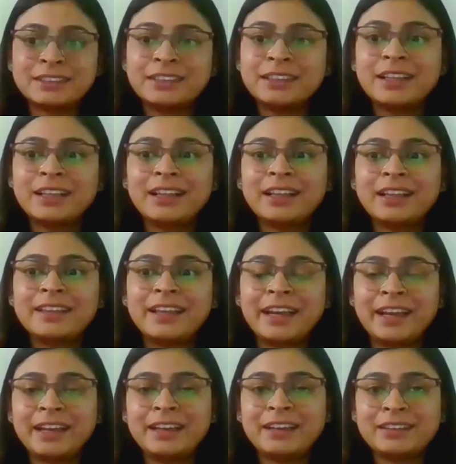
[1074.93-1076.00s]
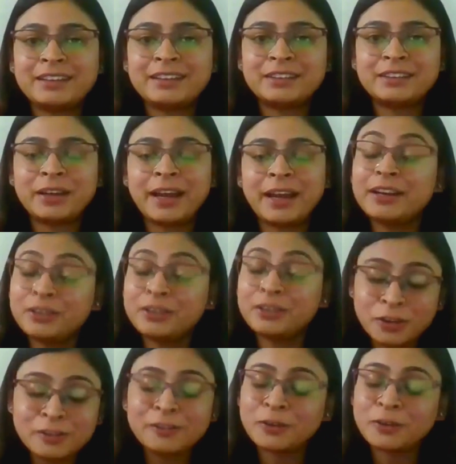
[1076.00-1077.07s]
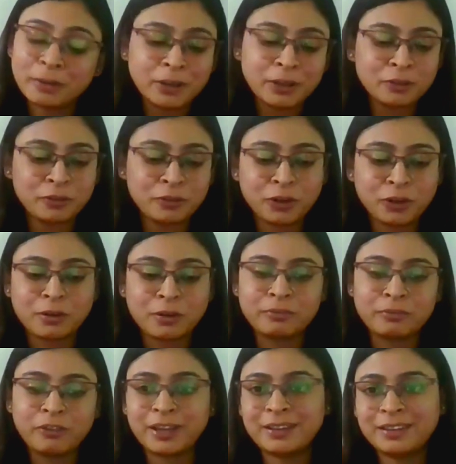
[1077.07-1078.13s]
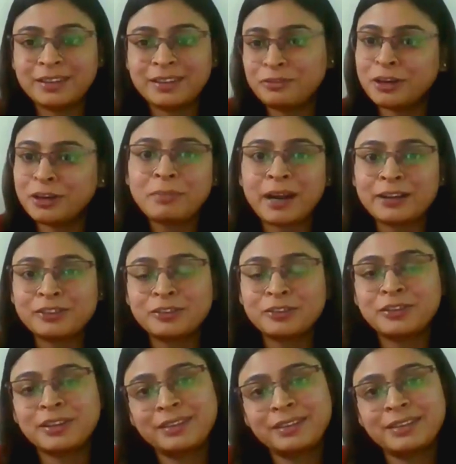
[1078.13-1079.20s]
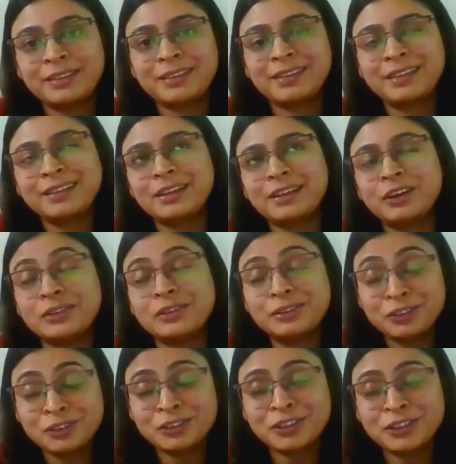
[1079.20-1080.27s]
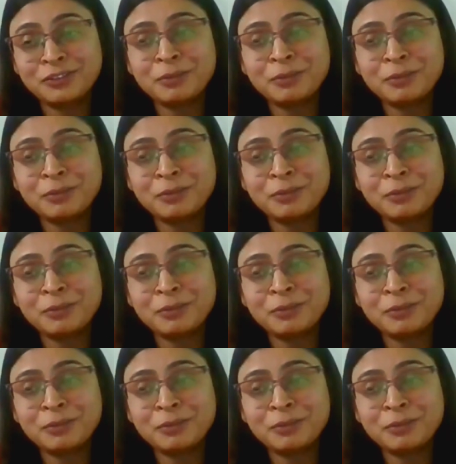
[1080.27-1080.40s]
Chetna and Aditya here, then and also coming from the different parts of the city,